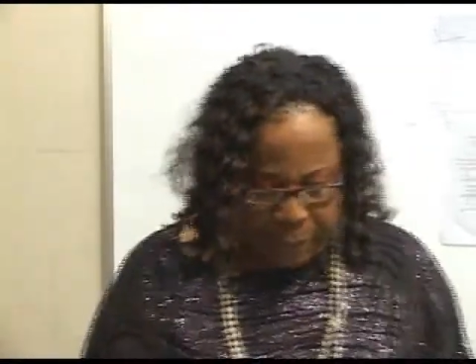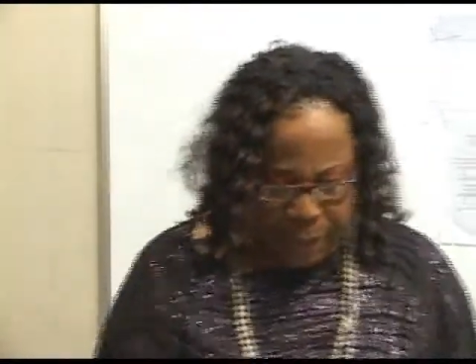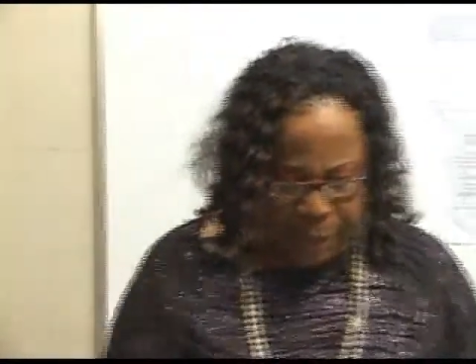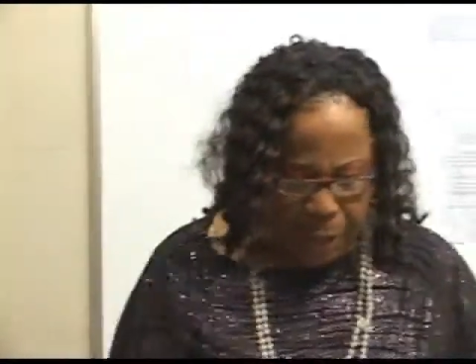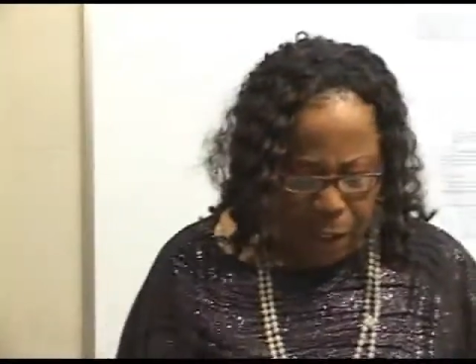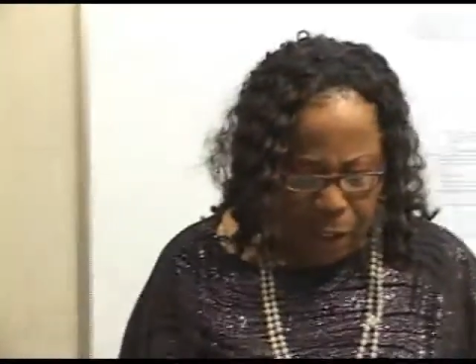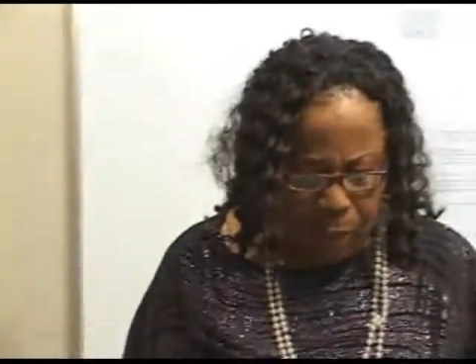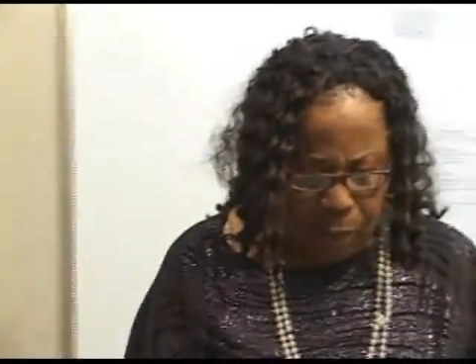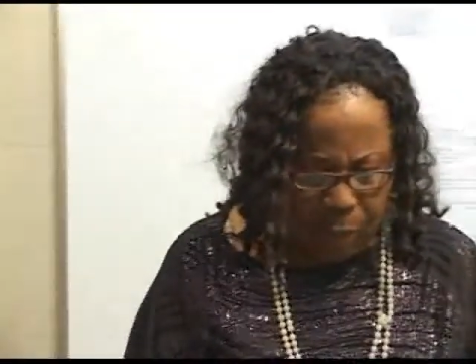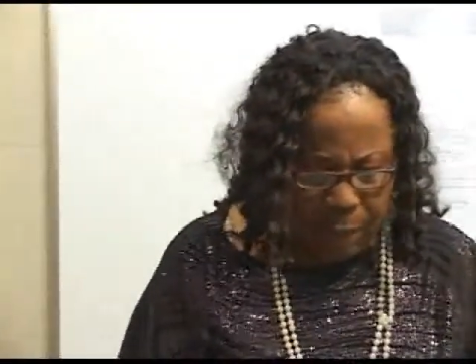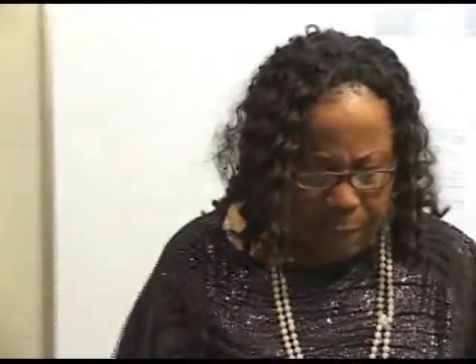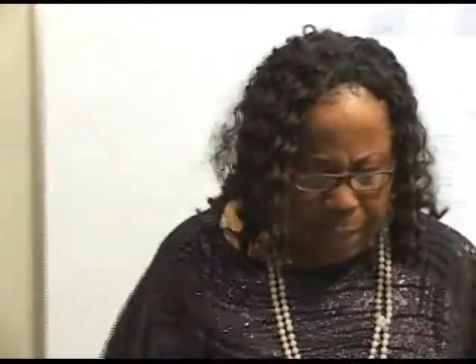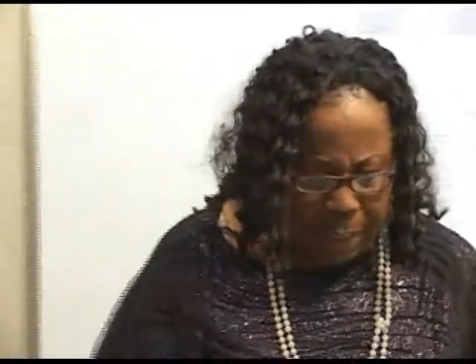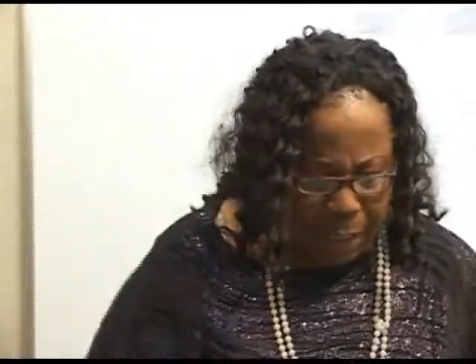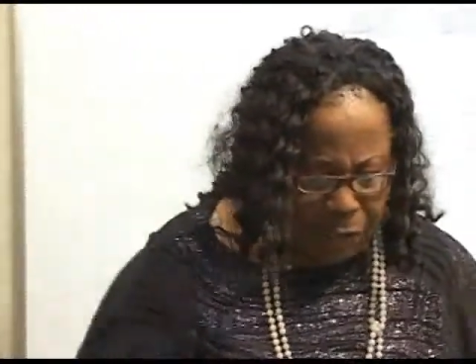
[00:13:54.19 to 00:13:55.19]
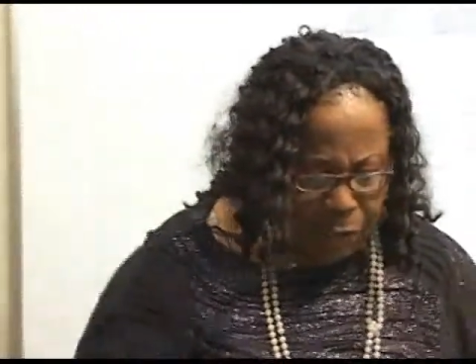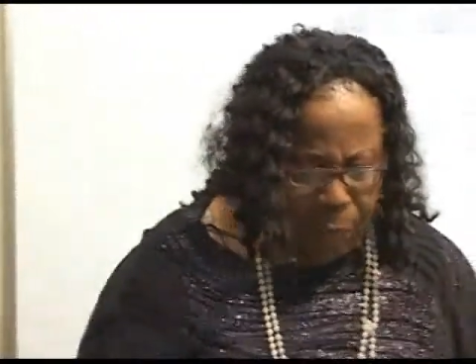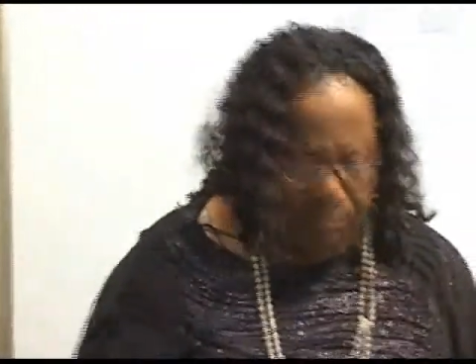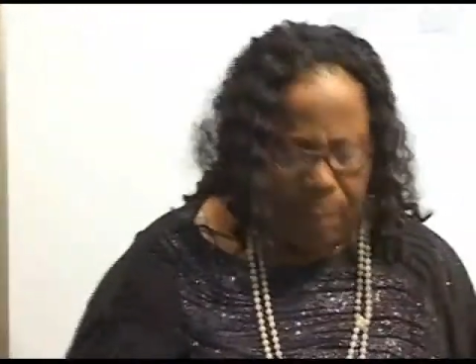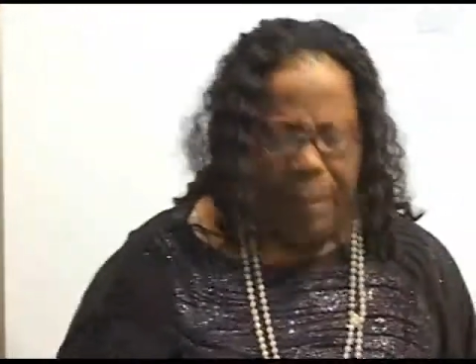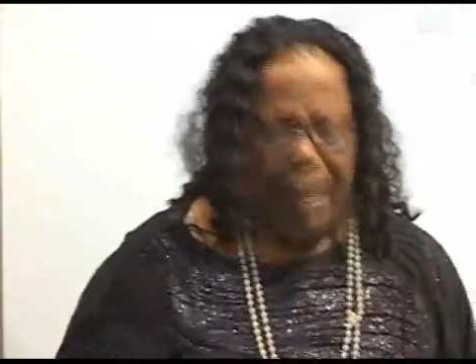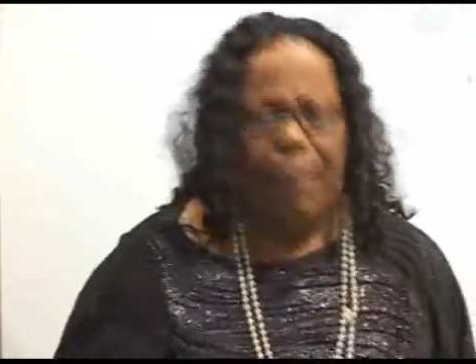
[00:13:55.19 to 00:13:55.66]
Now, let us
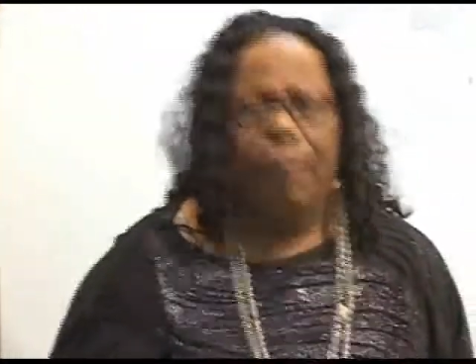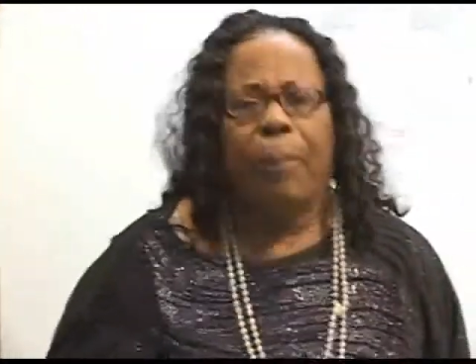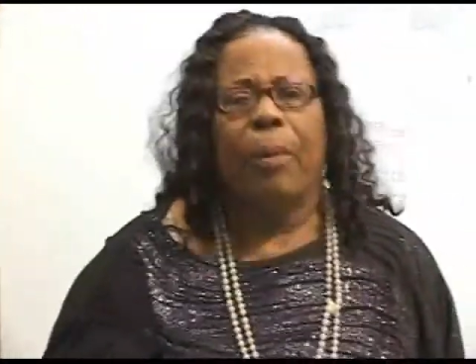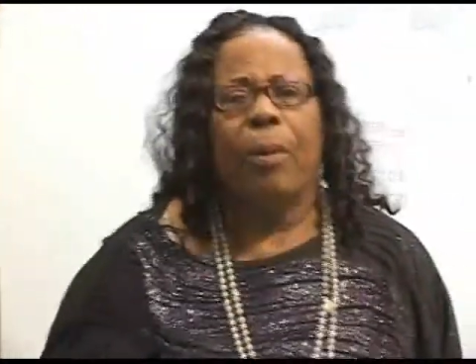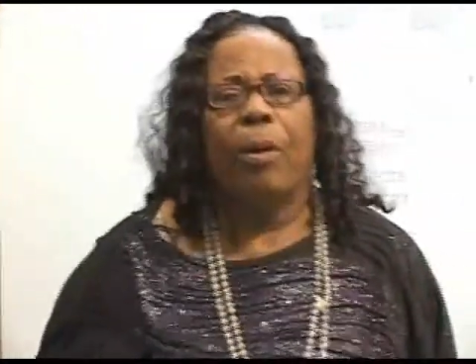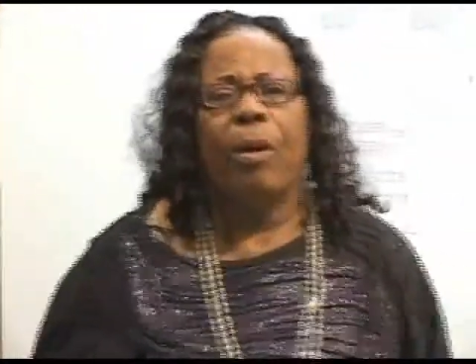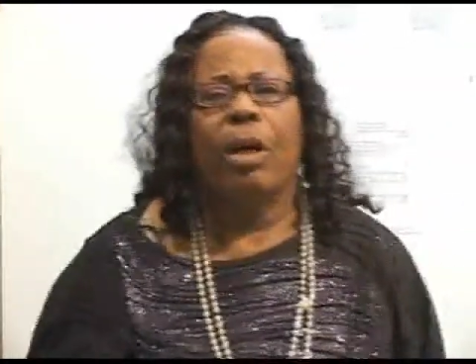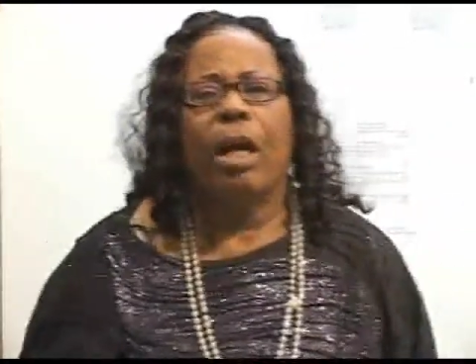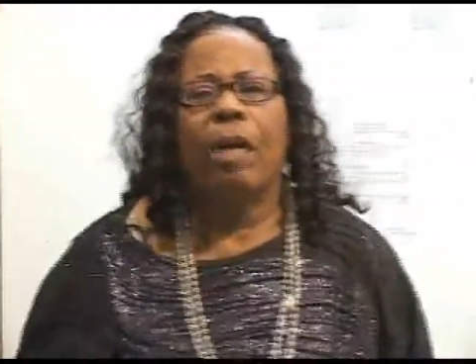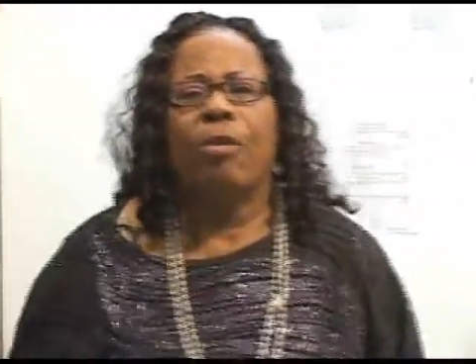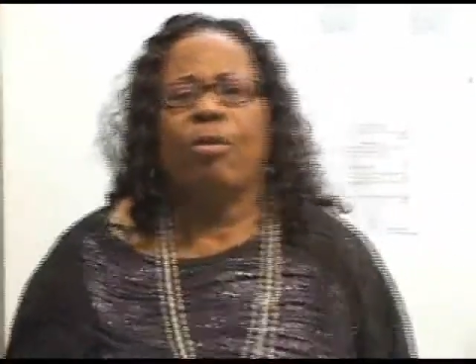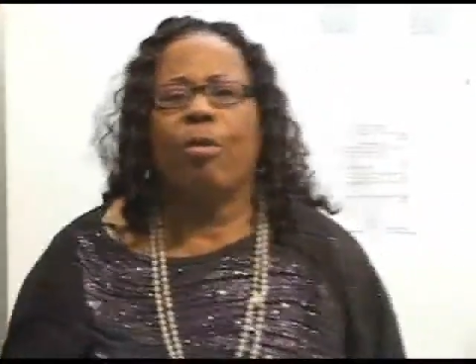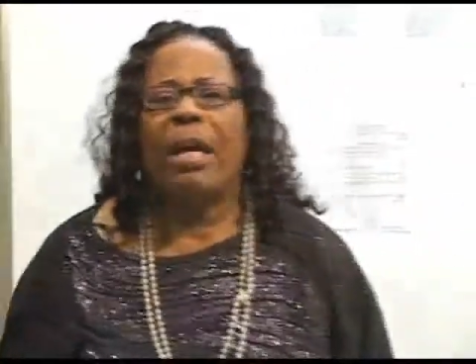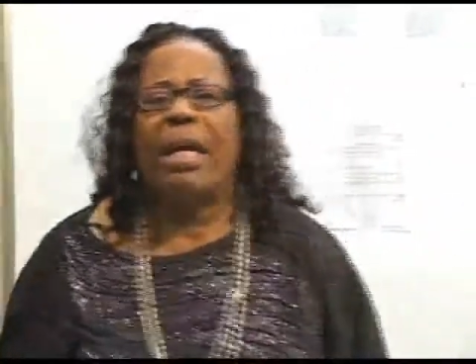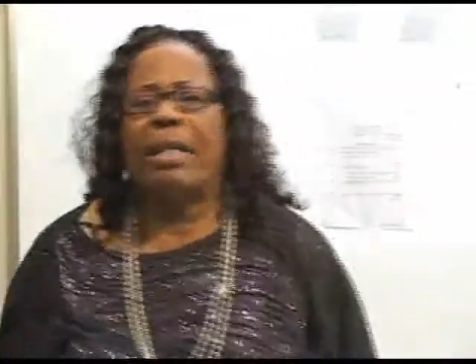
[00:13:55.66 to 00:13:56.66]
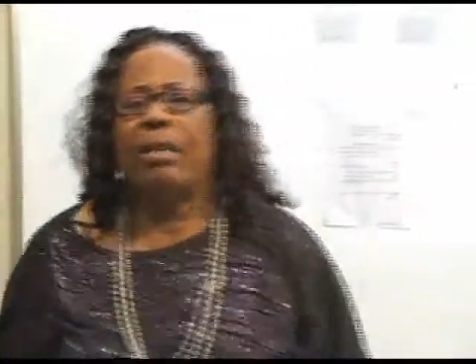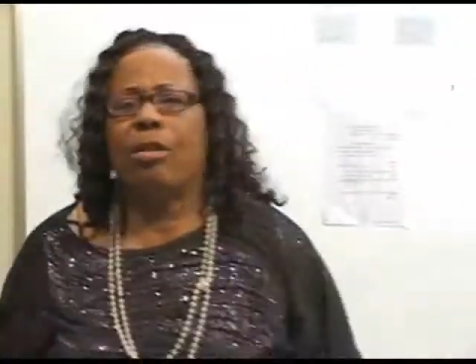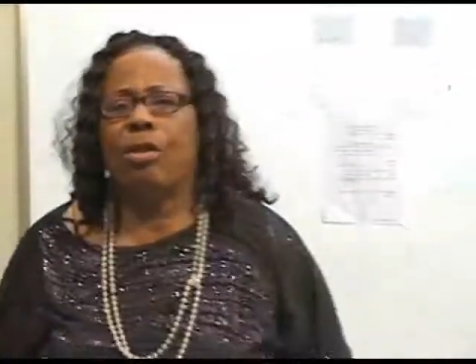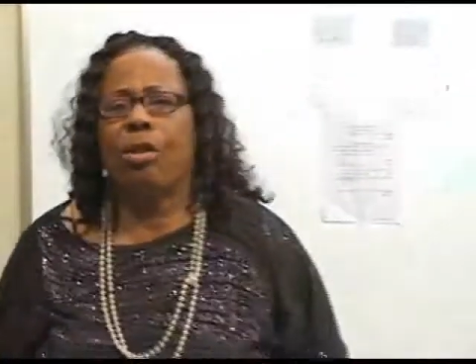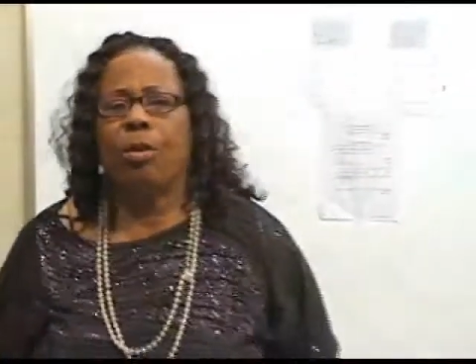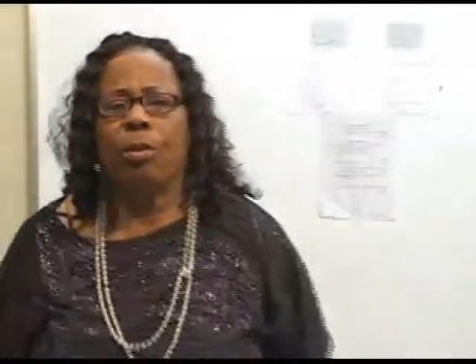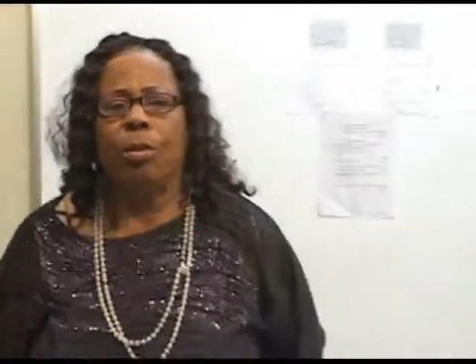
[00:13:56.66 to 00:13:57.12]
remember a grade
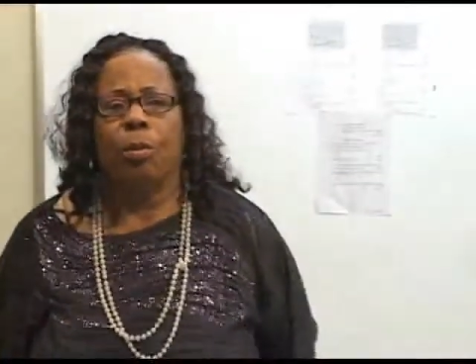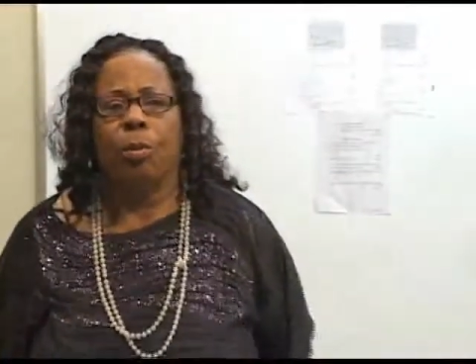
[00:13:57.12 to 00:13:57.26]
2.